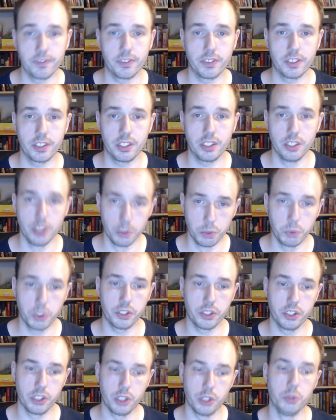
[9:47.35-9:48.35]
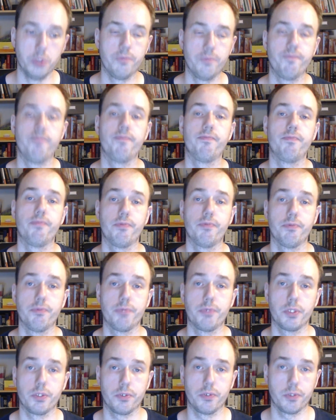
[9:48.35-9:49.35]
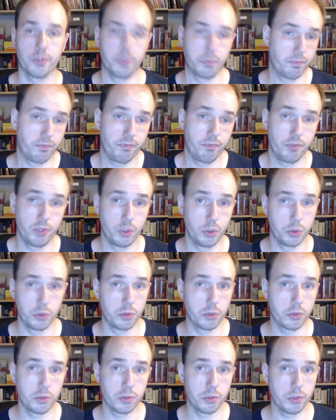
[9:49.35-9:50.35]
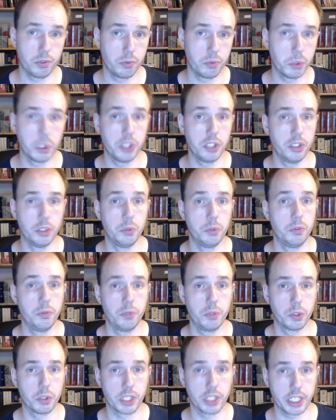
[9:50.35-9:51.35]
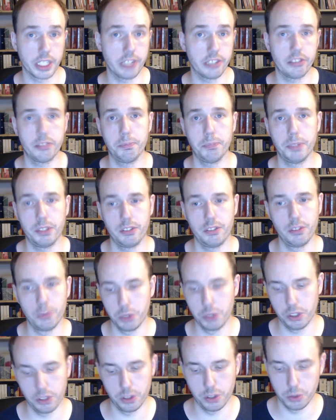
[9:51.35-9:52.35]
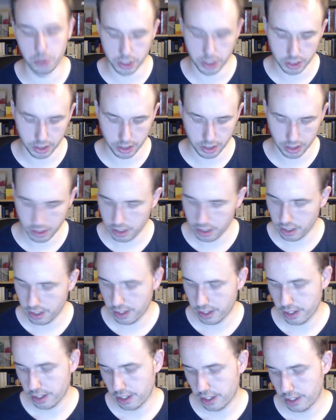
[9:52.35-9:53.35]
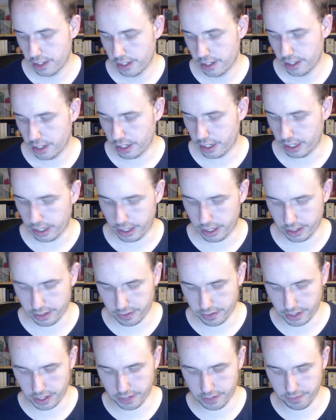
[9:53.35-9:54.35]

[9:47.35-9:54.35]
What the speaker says: you wouldn't know. You wouldn't know. You can guess, but you wouldn't know. And then,